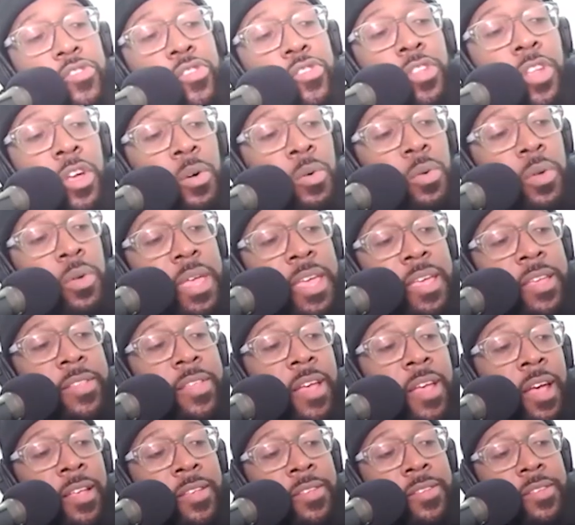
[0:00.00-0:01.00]
Do you know
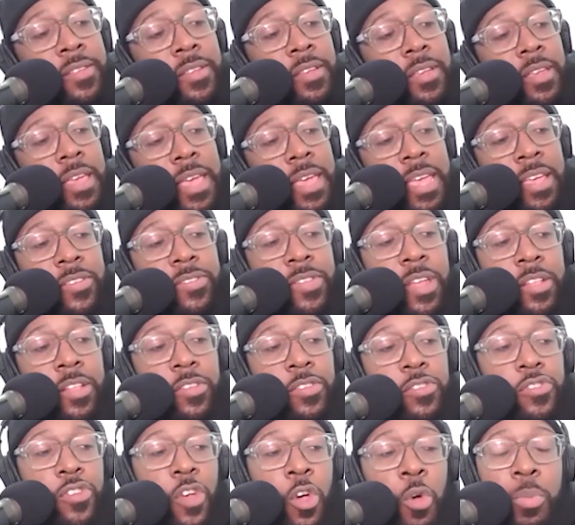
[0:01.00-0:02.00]
he does? He's
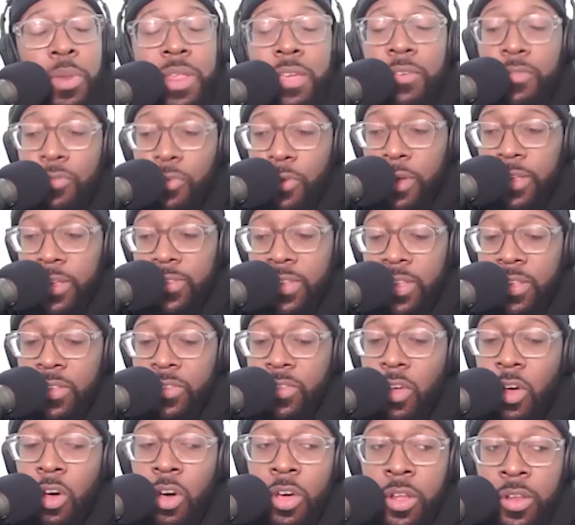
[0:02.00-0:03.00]
done so many
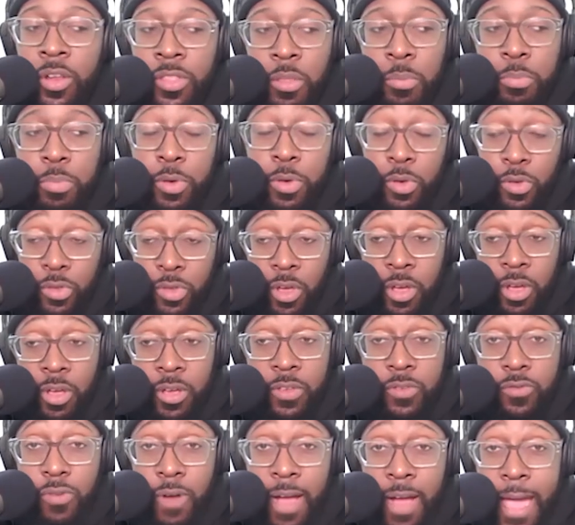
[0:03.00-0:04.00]
voices on the
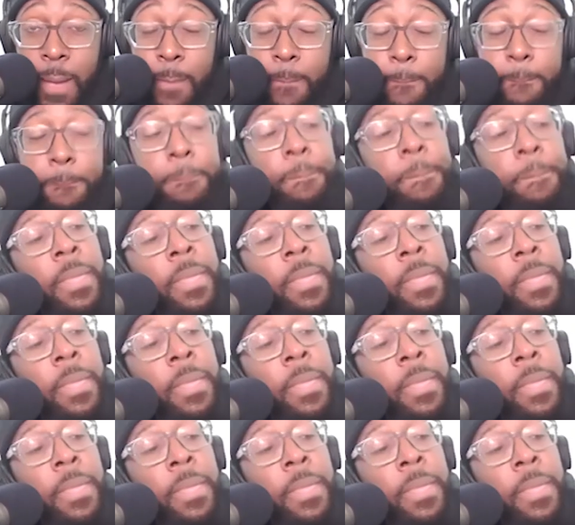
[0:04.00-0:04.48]
Boondocks, right?